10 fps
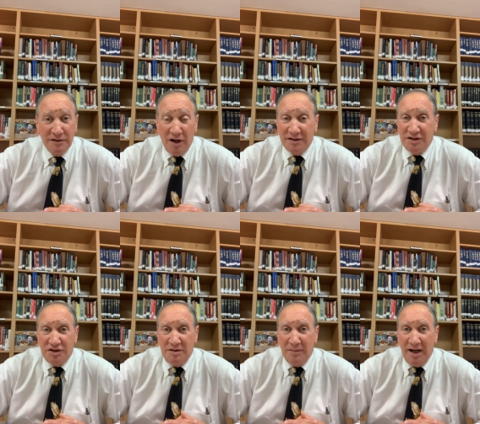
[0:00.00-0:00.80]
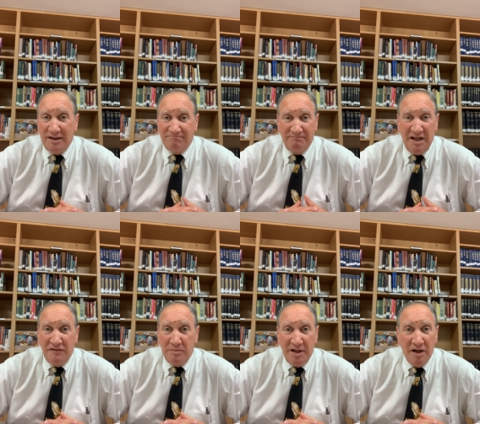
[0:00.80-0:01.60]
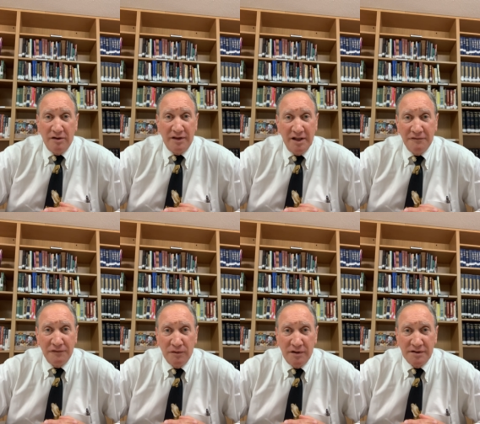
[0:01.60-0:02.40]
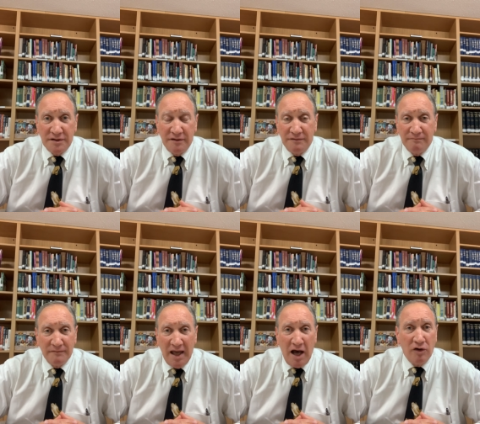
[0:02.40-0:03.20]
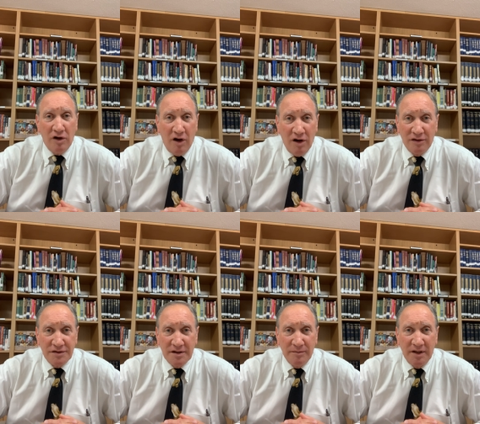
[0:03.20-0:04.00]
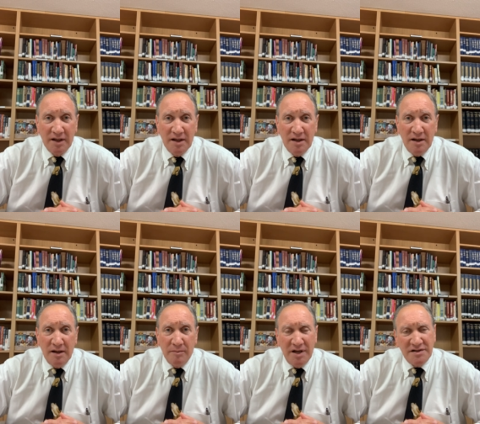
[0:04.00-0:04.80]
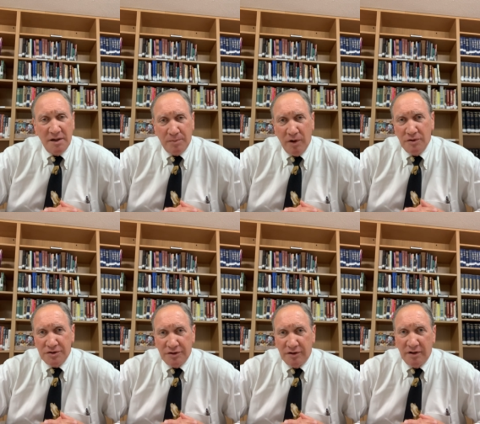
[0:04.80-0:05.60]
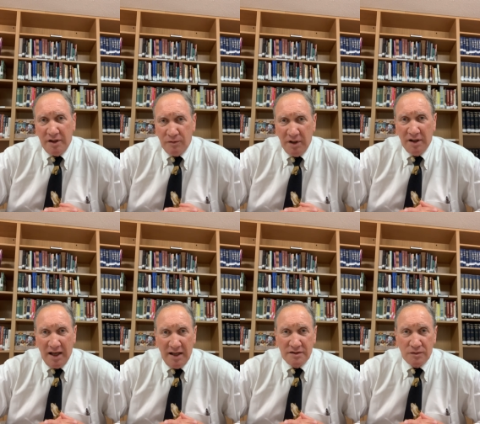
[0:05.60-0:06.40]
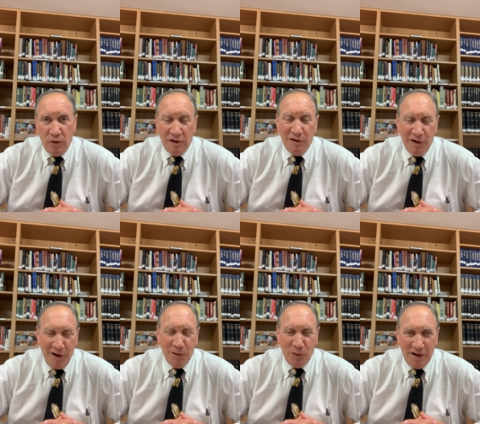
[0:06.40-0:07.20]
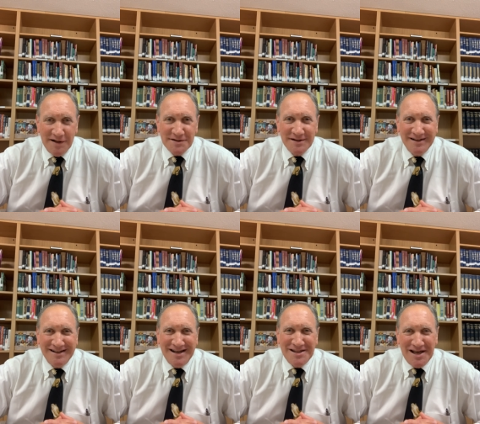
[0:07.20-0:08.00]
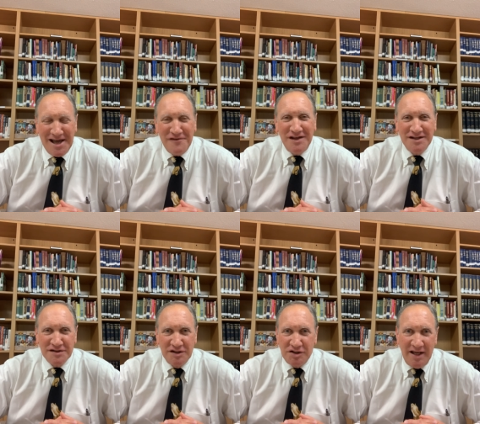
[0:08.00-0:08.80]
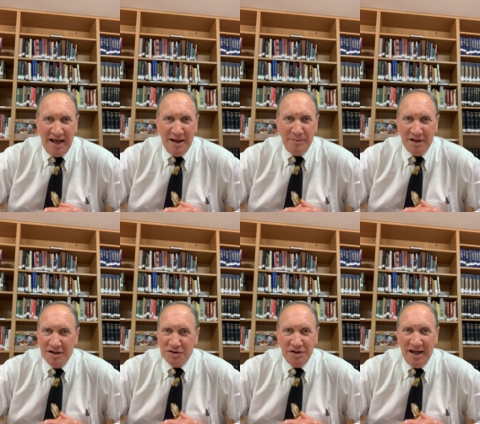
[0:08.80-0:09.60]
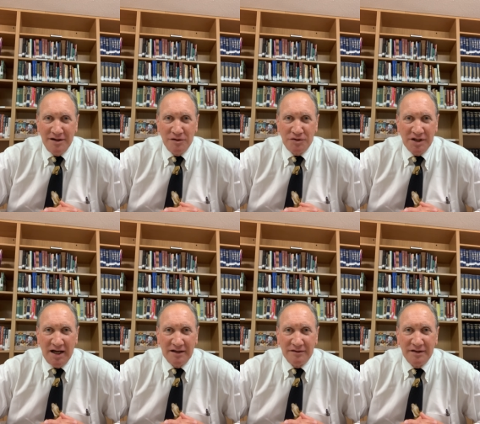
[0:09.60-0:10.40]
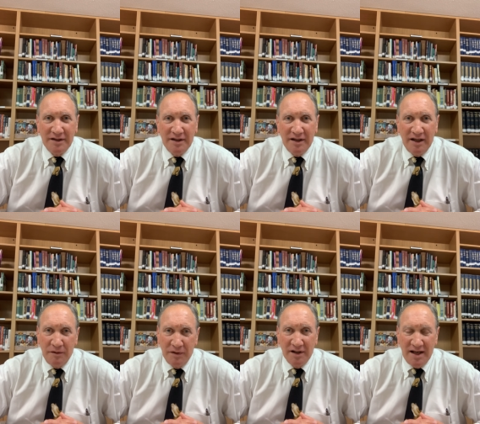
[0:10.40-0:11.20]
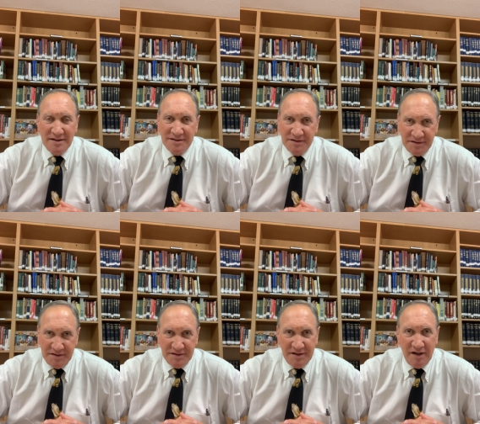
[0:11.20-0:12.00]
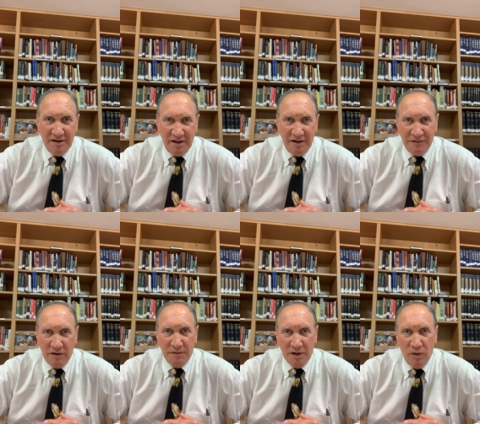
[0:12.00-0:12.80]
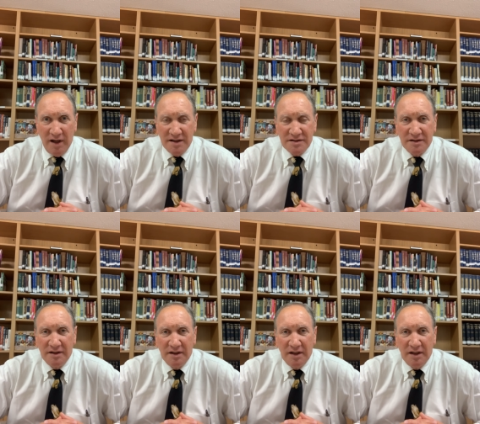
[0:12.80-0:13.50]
thought that she might even be under the influence of alcohol or something, but as he approached her and realized where her heart was and the heaviness that she had because she had no child, he realized the sincerity of her request.